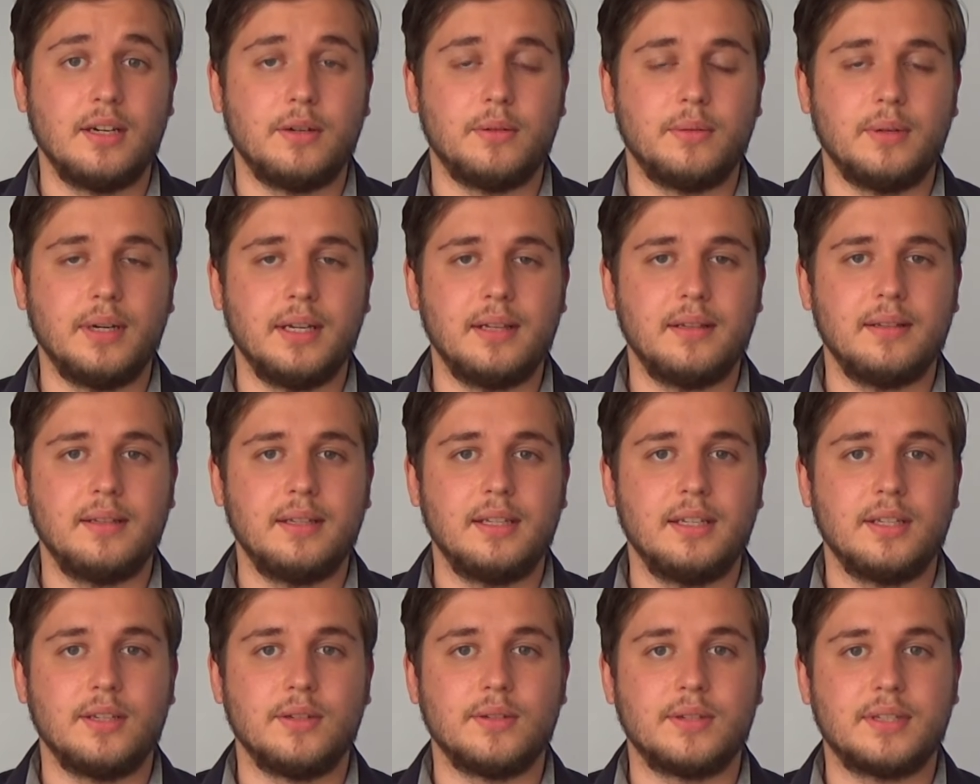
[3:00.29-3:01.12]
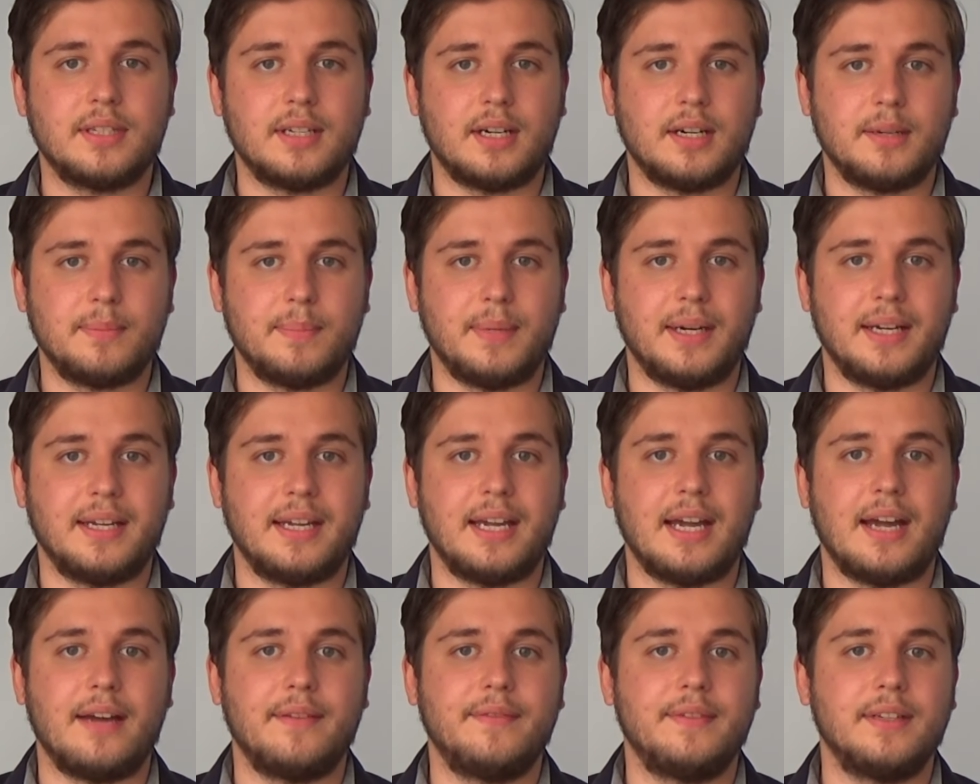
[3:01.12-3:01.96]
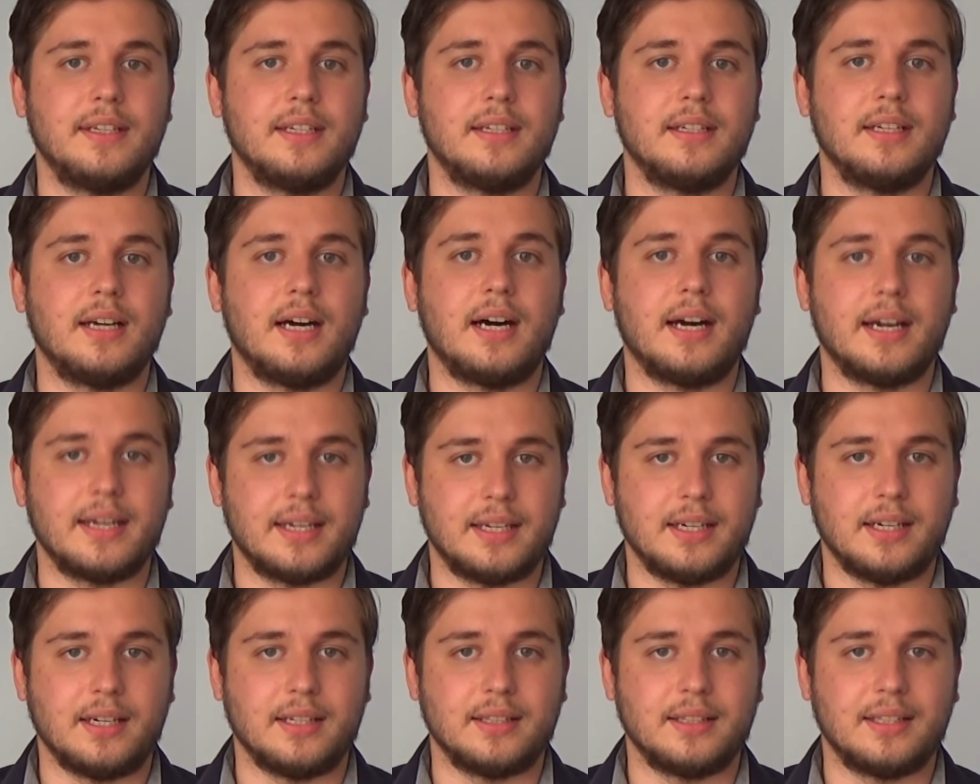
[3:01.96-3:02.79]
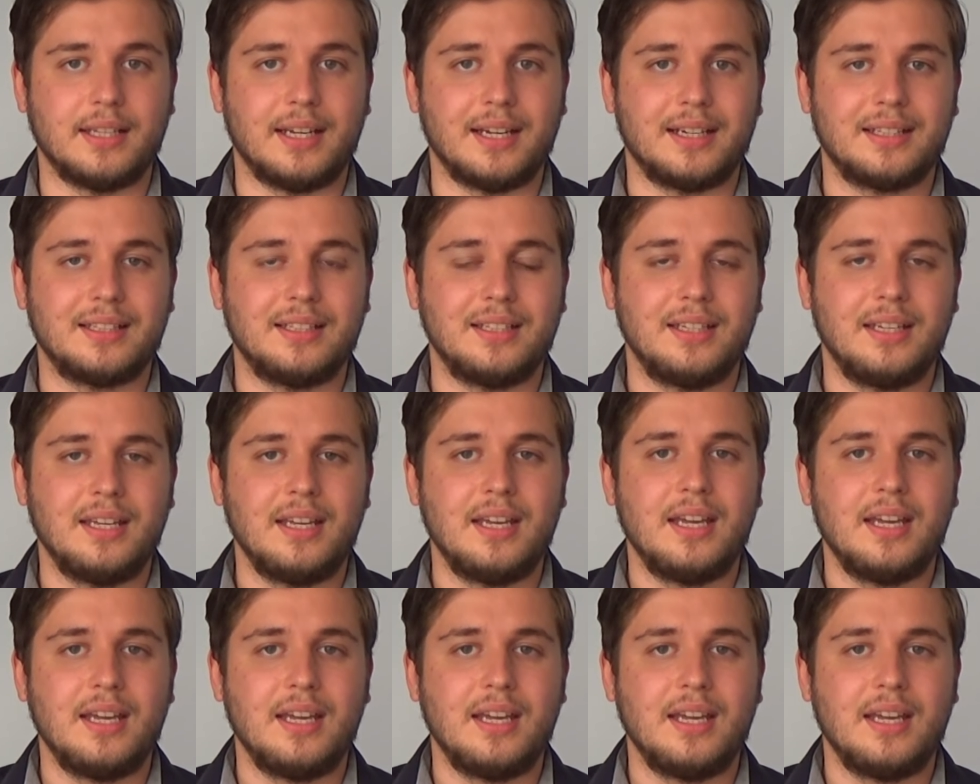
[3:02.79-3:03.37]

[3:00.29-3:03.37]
Well, you start by having eye contact,